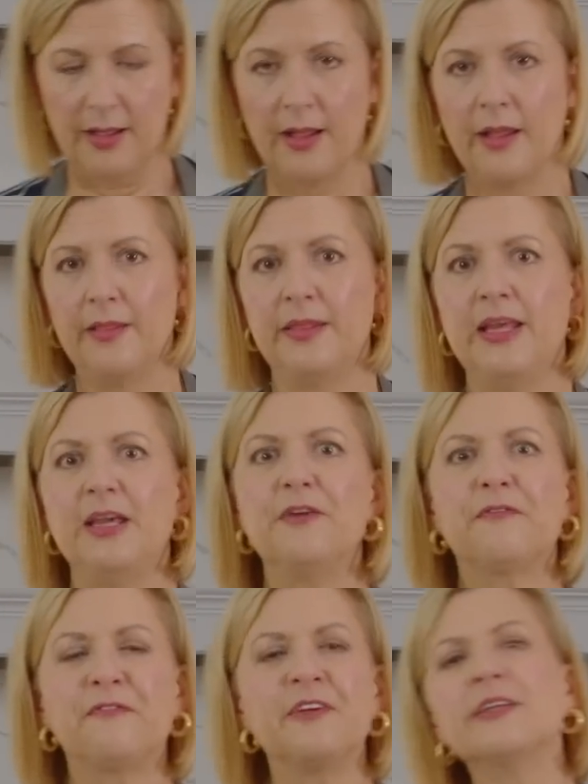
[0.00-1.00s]
The
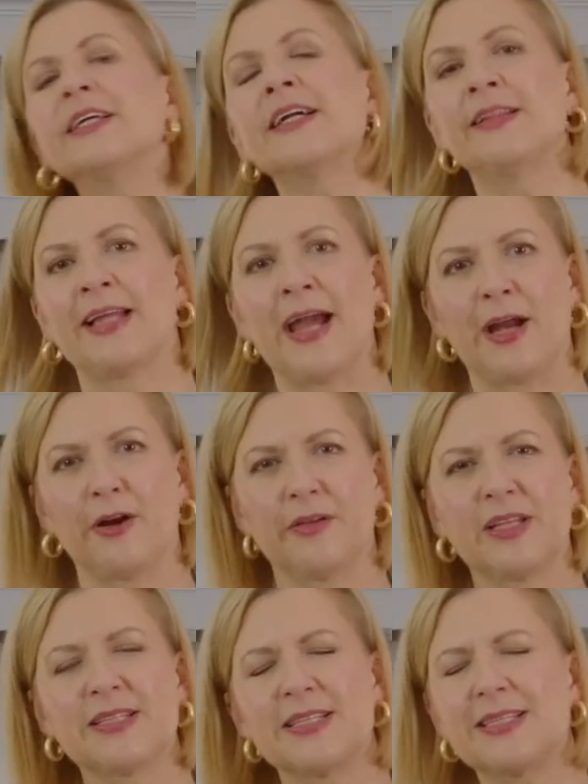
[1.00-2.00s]
filling layer,
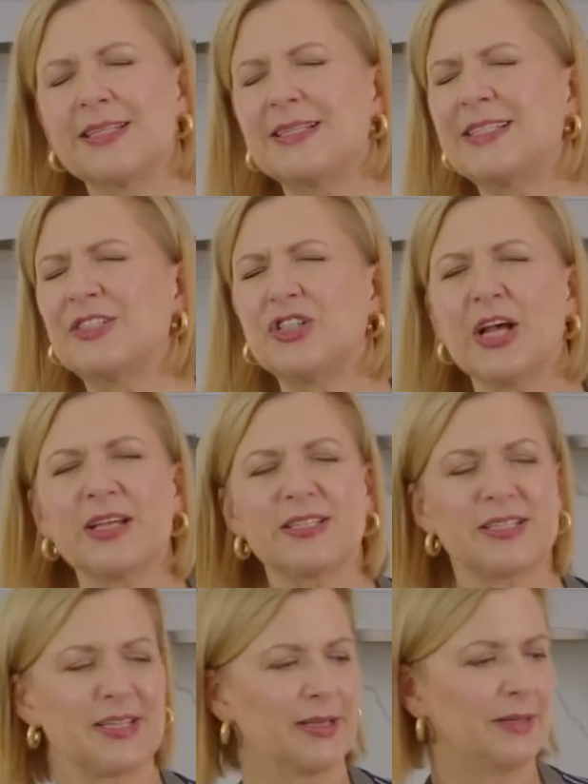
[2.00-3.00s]
this is just